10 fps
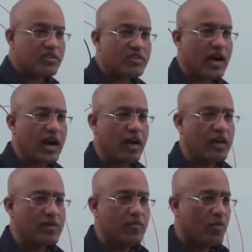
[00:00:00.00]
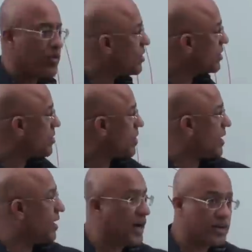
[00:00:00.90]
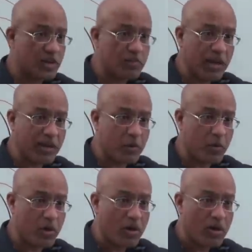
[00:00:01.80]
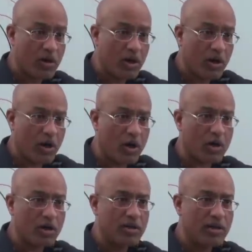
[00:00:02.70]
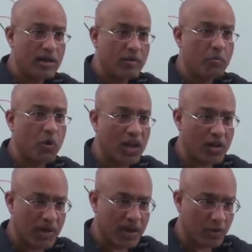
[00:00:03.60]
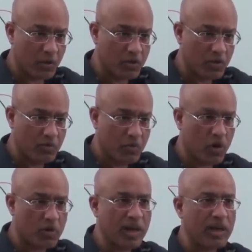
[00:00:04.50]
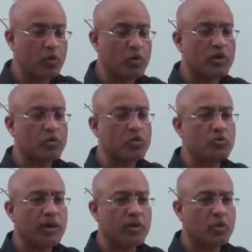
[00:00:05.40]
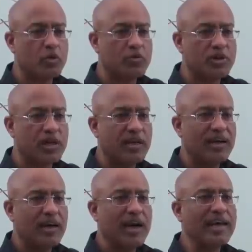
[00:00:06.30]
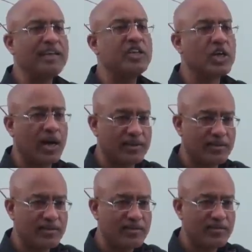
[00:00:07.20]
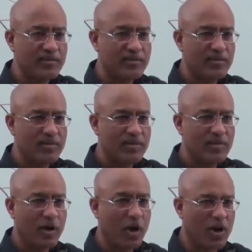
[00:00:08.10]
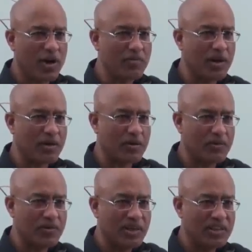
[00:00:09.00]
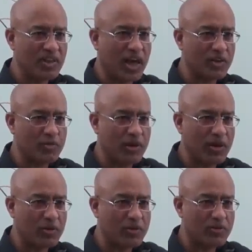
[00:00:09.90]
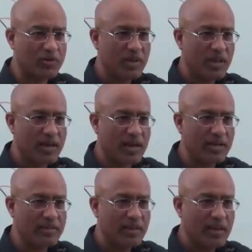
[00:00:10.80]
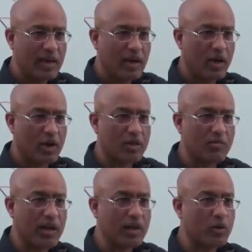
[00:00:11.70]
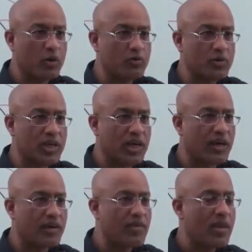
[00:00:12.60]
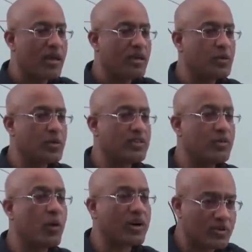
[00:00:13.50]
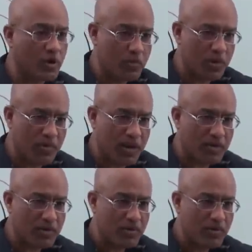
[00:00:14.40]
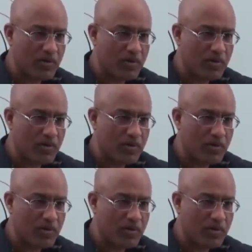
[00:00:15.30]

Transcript: is called larger molecule or polar molecules. Polar molecules are those molecules which are highly charged, horny molecules, charged molecules, right? Or the molecules which are, you can say, water soluble molecule,